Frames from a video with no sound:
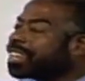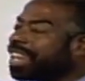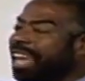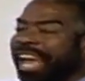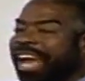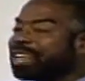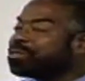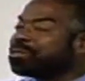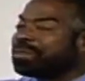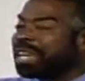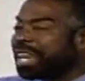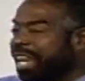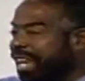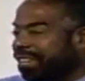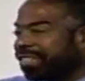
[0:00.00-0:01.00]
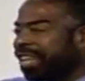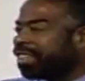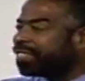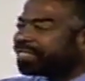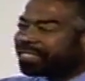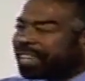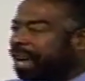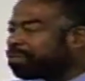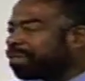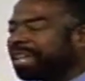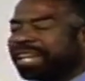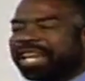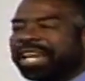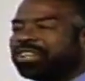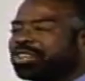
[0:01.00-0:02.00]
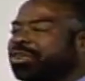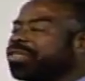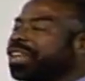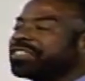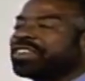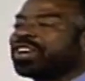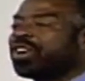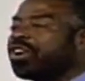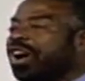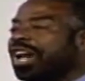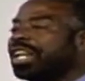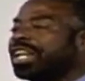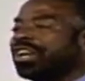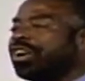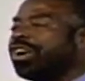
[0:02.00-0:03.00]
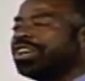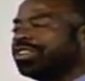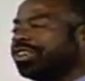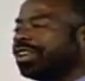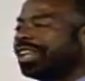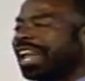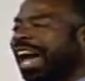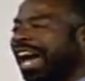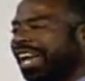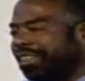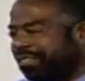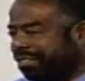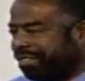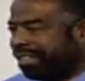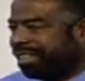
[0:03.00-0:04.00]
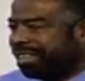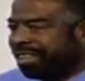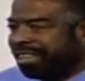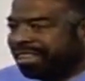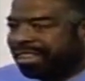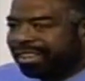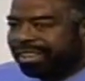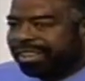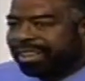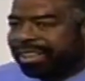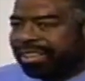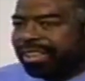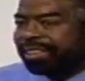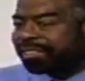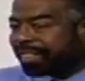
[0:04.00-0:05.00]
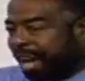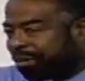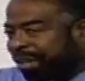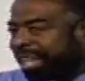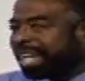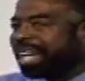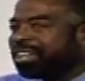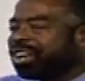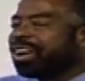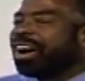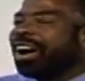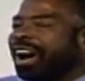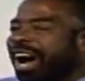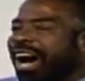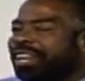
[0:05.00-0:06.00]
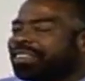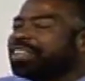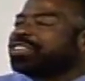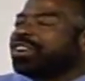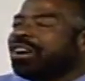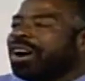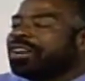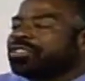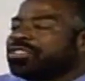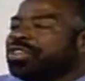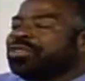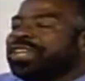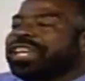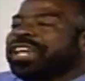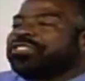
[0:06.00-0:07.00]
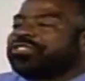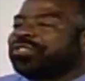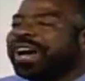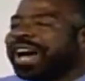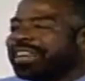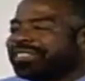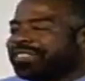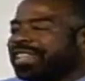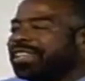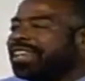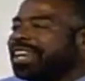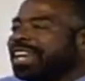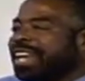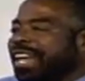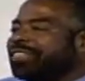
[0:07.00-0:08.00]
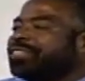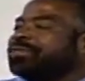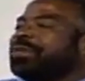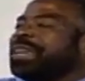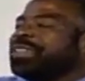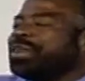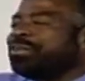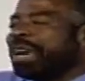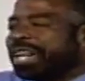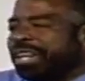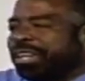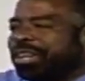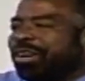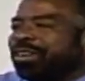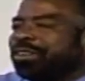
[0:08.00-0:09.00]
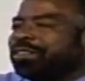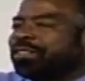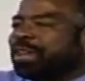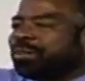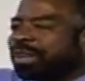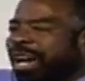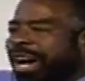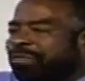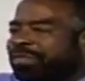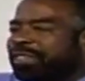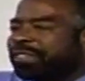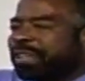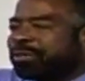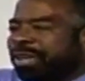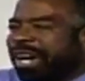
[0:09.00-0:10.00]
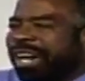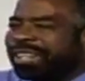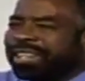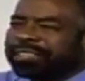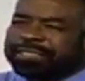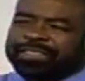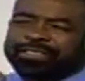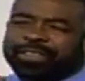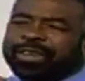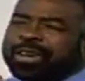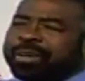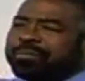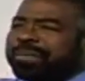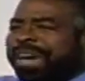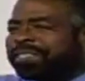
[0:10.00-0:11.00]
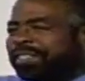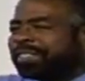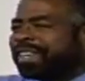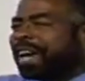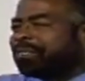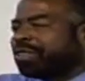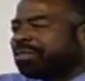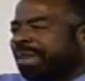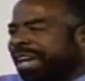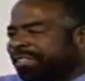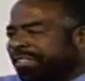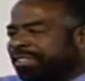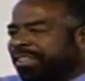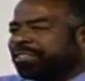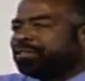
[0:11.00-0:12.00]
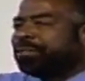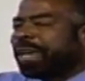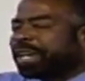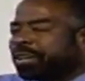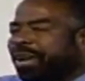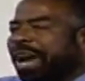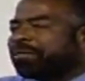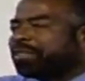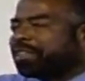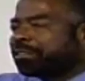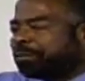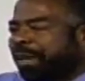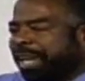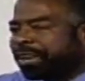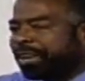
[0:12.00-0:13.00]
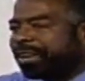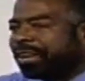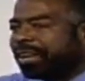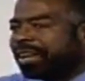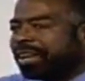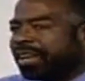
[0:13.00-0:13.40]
can't be it. There's something in you. There's a calling on your life. There's something in your heart that caused you to get dressed and spend the money to go to seminar after seminar and listen to message after message and speaker after speaker.